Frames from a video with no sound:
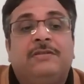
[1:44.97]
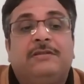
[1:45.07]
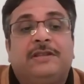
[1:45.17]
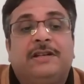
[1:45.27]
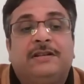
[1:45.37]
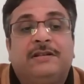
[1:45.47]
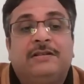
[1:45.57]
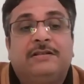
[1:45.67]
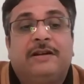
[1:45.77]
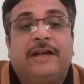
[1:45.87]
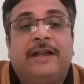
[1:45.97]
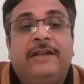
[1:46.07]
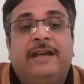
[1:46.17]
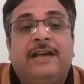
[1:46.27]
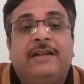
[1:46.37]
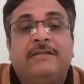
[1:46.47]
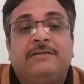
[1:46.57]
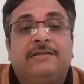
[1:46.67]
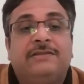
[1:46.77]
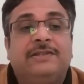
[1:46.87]
the entire
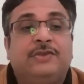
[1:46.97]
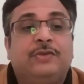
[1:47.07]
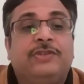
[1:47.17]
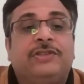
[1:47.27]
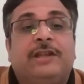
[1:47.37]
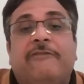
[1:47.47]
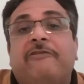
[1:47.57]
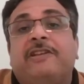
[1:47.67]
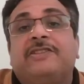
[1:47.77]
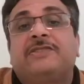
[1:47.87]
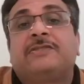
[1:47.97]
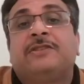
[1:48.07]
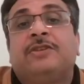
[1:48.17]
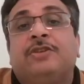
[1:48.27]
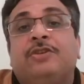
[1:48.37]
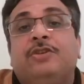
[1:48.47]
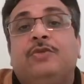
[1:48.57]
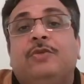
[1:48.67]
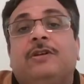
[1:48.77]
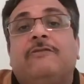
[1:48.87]
situation affects
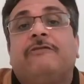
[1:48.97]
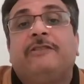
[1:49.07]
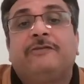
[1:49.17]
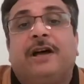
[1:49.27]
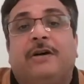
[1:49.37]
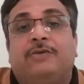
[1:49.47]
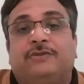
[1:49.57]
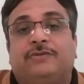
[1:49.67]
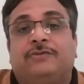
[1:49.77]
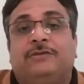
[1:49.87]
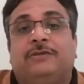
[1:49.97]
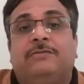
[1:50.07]
your fifth house.